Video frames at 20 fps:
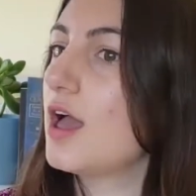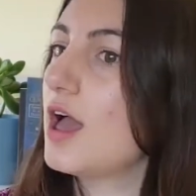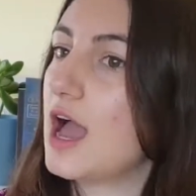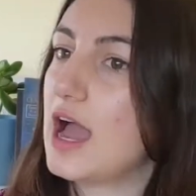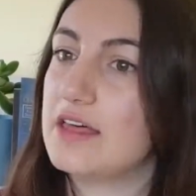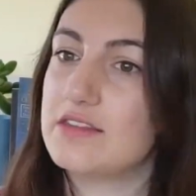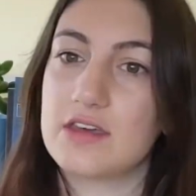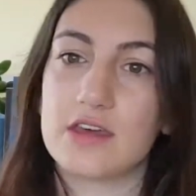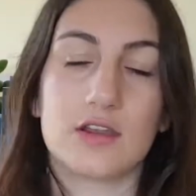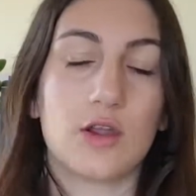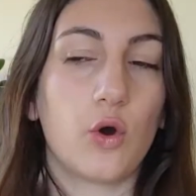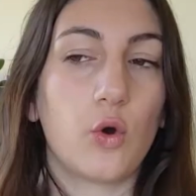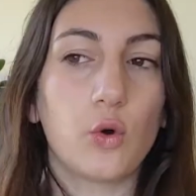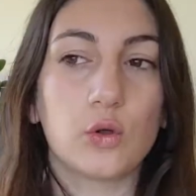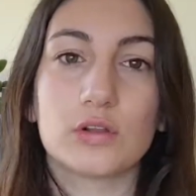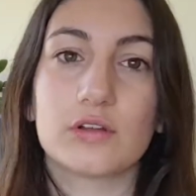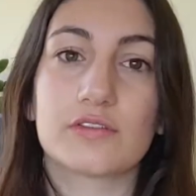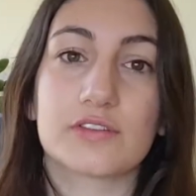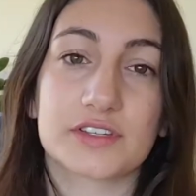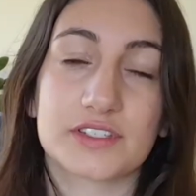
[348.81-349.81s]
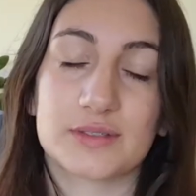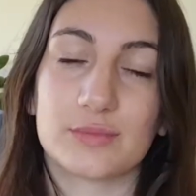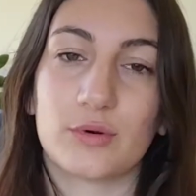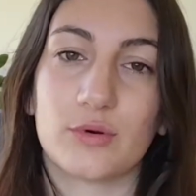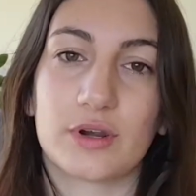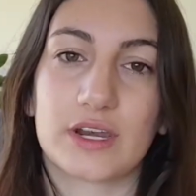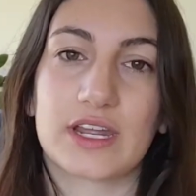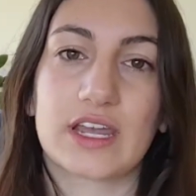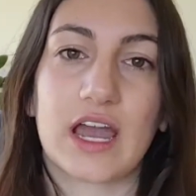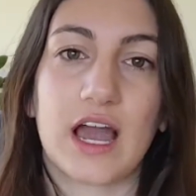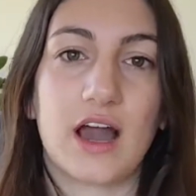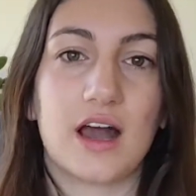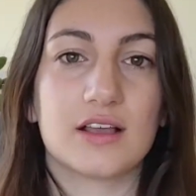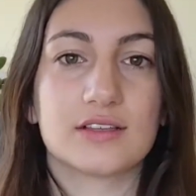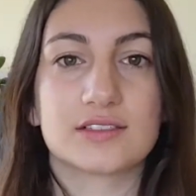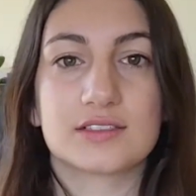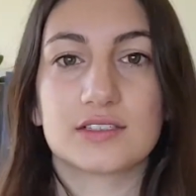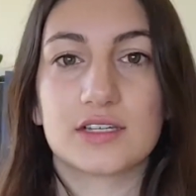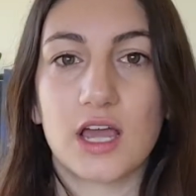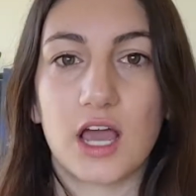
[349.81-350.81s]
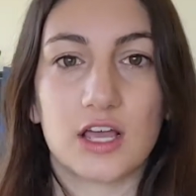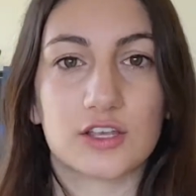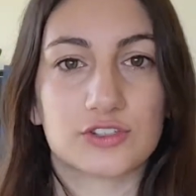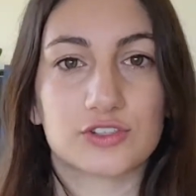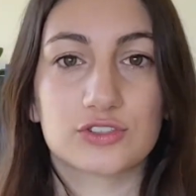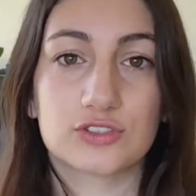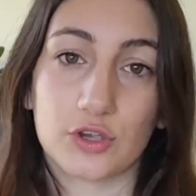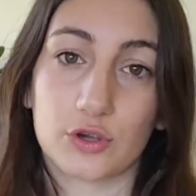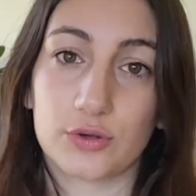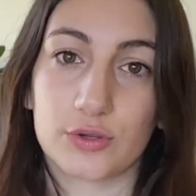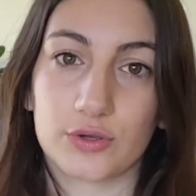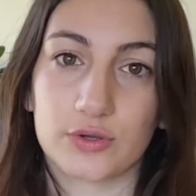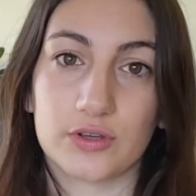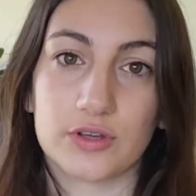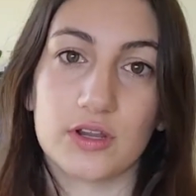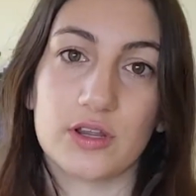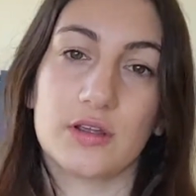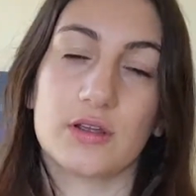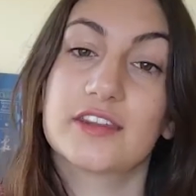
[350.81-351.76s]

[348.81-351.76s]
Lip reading: And then all of the supporting cast are so good.